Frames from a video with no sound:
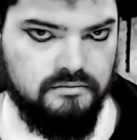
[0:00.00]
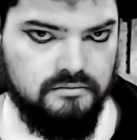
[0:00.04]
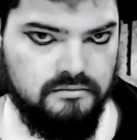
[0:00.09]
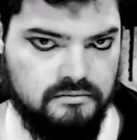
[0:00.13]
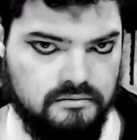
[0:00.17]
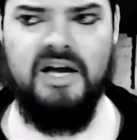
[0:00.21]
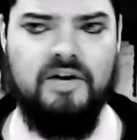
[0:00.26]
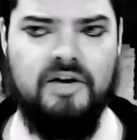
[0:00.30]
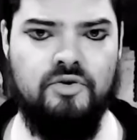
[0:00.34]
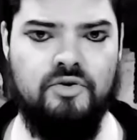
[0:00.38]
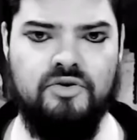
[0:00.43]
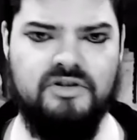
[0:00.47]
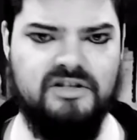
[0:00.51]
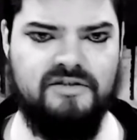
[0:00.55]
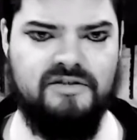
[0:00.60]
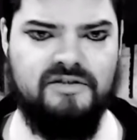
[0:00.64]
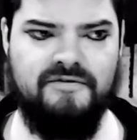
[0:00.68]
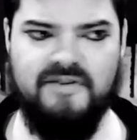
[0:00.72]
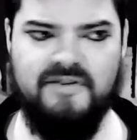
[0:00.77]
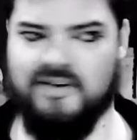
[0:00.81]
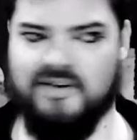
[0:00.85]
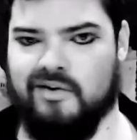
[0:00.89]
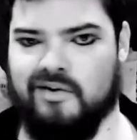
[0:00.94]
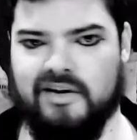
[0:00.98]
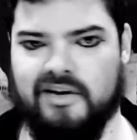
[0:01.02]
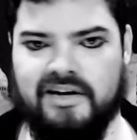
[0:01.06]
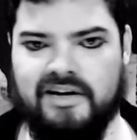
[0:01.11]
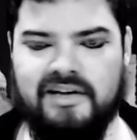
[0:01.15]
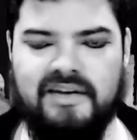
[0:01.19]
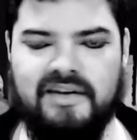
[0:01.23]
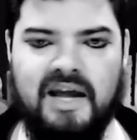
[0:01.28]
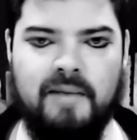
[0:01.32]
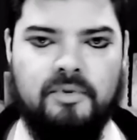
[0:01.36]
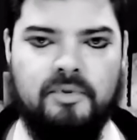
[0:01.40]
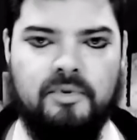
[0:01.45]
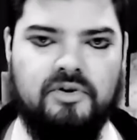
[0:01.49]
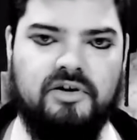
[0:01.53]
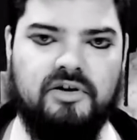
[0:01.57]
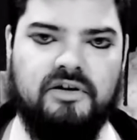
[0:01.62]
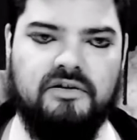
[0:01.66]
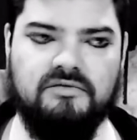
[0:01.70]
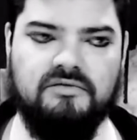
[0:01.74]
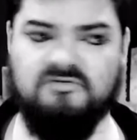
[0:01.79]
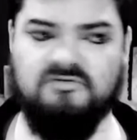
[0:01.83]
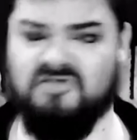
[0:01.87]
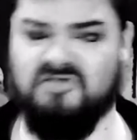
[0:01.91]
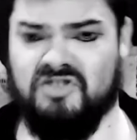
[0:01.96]
You can just figure out like a
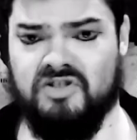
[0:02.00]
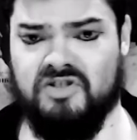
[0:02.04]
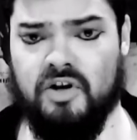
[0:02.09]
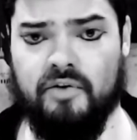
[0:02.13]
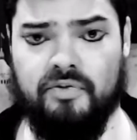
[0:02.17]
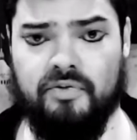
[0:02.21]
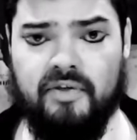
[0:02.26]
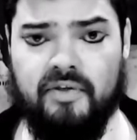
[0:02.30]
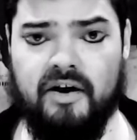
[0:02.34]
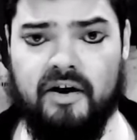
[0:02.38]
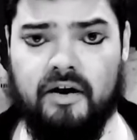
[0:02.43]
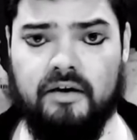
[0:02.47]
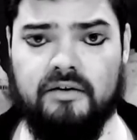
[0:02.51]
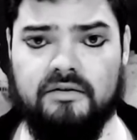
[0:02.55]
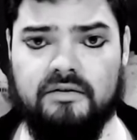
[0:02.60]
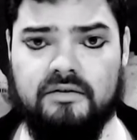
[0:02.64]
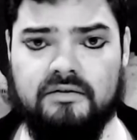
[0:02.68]
neighborhood, start there,